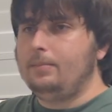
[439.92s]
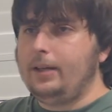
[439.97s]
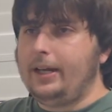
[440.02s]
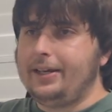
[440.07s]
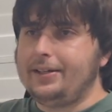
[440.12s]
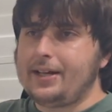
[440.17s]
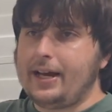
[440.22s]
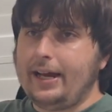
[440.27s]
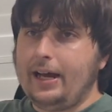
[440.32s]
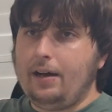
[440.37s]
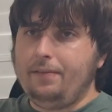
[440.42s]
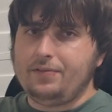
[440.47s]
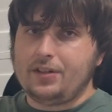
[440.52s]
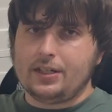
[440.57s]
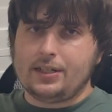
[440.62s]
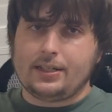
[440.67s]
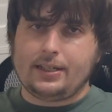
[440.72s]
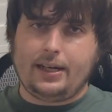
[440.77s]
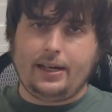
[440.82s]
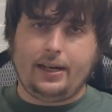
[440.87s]
And I have to
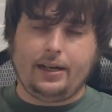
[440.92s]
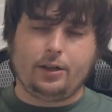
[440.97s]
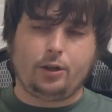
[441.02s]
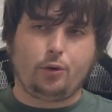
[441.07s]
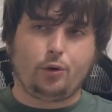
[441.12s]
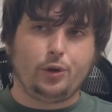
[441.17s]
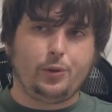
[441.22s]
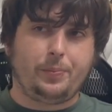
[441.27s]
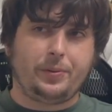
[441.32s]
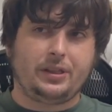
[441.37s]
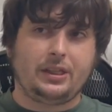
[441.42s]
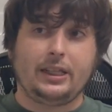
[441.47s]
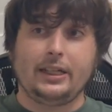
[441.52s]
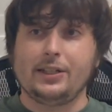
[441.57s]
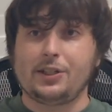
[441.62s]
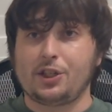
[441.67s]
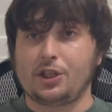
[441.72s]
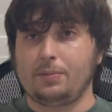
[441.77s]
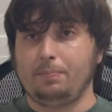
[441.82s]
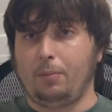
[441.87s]
say, a group this
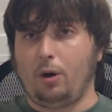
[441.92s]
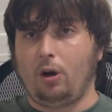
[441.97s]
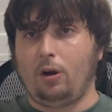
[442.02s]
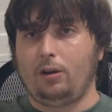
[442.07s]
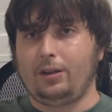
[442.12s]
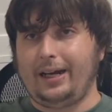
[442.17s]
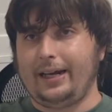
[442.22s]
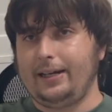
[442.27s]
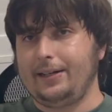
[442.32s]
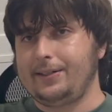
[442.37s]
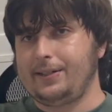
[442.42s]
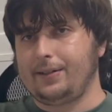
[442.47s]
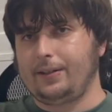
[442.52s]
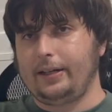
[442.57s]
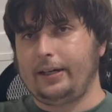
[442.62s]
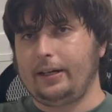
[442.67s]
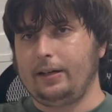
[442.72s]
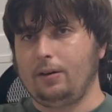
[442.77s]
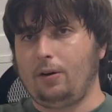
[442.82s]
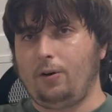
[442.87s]
small
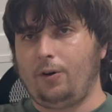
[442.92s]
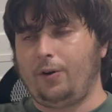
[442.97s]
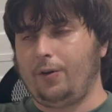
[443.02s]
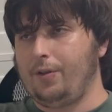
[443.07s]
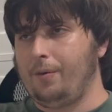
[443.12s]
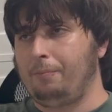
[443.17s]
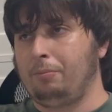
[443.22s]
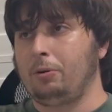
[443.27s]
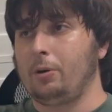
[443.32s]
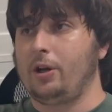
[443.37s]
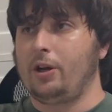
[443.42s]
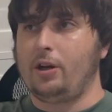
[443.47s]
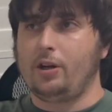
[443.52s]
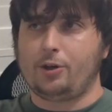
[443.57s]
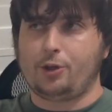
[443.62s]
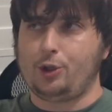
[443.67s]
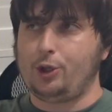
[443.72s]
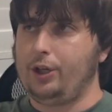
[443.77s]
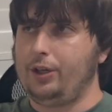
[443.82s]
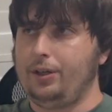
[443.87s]
handling all the
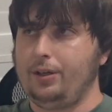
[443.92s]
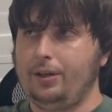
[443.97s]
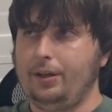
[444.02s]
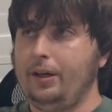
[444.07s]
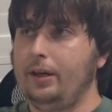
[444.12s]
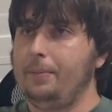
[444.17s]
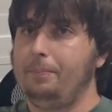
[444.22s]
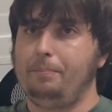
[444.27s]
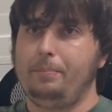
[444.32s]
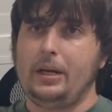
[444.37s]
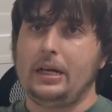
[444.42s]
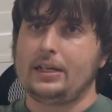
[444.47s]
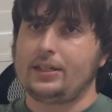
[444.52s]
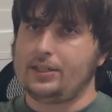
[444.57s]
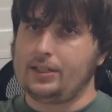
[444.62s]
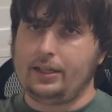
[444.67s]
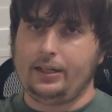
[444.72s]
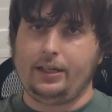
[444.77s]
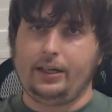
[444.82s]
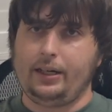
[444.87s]
production,
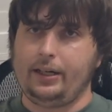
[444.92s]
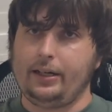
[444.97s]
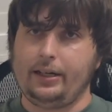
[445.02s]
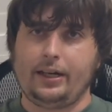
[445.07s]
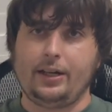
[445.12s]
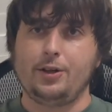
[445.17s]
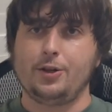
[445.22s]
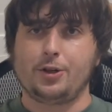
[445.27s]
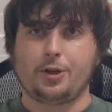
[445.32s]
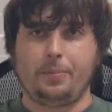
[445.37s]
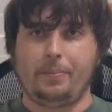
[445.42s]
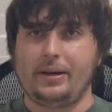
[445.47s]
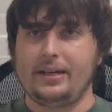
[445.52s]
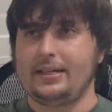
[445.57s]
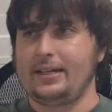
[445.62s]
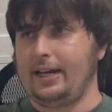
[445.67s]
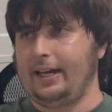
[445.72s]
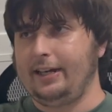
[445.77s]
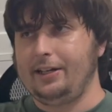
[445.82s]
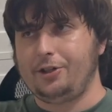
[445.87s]
mixing,
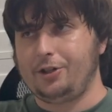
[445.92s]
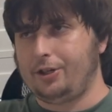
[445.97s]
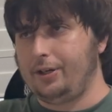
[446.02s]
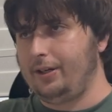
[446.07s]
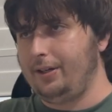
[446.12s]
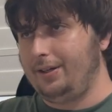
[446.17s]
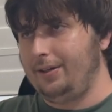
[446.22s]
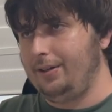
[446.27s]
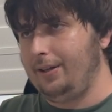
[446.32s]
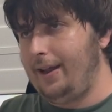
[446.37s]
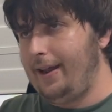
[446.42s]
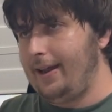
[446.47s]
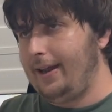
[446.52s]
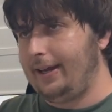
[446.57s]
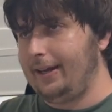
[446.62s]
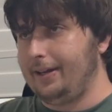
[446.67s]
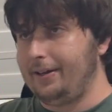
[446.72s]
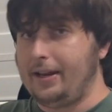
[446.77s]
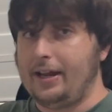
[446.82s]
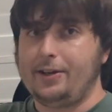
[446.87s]
instrumentation,
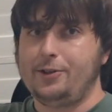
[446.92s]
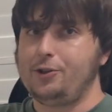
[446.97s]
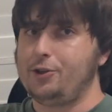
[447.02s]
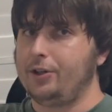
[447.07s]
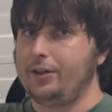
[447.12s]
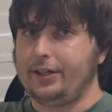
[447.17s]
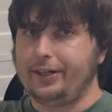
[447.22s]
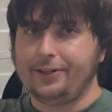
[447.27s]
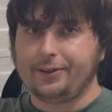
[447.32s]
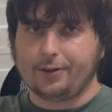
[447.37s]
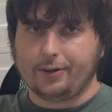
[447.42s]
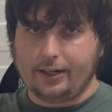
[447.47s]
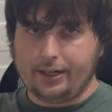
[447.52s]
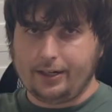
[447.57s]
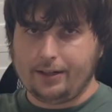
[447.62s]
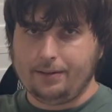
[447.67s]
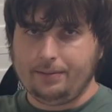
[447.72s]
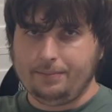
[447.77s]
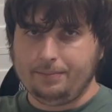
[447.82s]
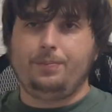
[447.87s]
and
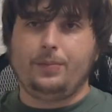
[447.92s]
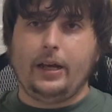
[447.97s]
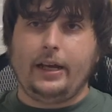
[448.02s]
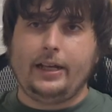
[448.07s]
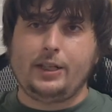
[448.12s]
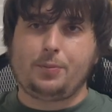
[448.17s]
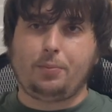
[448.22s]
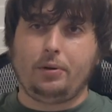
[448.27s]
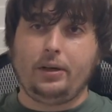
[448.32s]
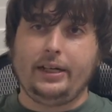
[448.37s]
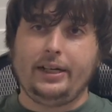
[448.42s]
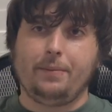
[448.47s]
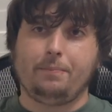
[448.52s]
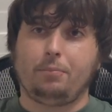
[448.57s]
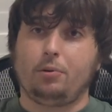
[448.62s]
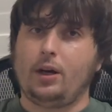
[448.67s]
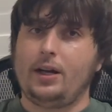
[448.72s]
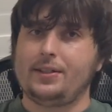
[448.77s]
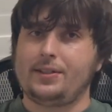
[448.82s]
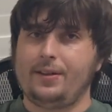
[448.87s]
engineering is pretty
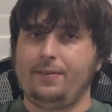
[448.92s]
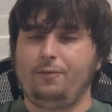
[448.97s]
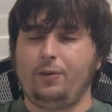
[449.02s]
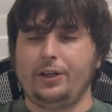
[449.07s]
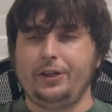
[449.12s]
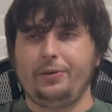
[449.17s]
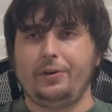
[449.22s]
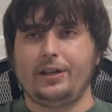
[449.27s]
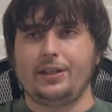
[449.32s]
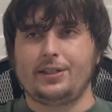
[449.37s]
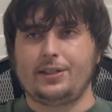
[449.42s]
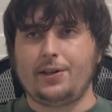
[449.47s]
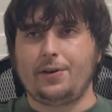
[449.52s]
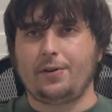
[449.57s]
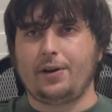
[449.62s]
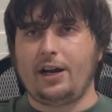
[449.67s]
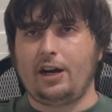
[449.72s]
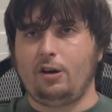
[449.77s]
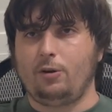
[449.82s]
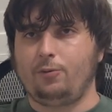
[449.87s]
impressive when you consider
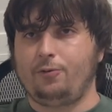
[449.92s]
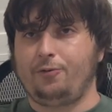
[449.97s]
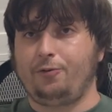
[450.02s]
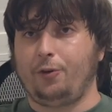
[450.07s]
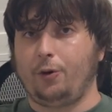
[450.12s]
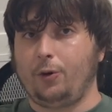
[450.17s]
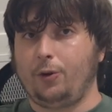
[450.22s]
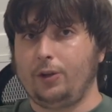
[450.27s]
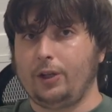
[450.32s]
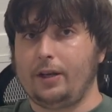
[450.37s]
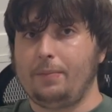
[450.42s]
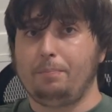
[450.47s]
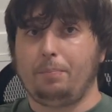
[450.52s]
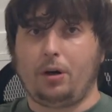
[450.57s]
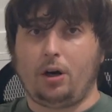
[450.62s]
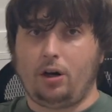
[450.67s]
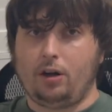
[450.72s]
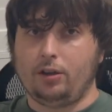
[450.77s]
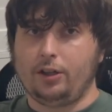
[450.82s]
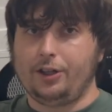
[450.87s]
how full and
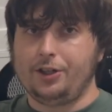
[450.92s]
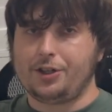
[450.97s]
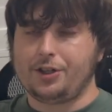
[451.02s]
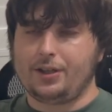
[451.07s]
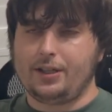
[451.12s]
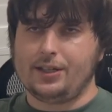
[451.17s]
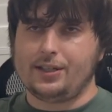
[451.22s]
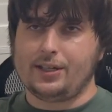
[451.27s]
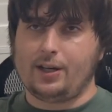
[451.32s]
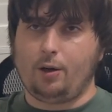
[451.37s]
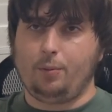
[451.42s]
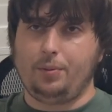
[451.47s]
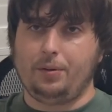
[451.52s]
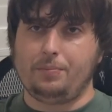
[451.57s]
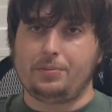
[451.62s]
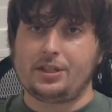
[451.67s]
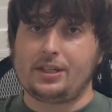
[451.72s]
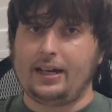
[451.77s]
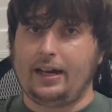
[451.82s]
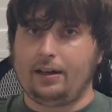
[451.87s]
polished this album
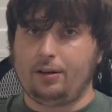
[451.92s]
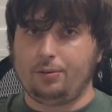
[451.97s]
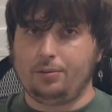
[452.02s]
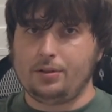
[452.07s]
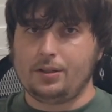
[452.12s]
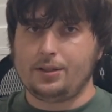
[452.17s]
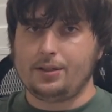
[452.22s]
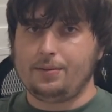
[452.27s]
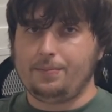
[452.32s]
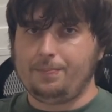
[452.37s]
sounds.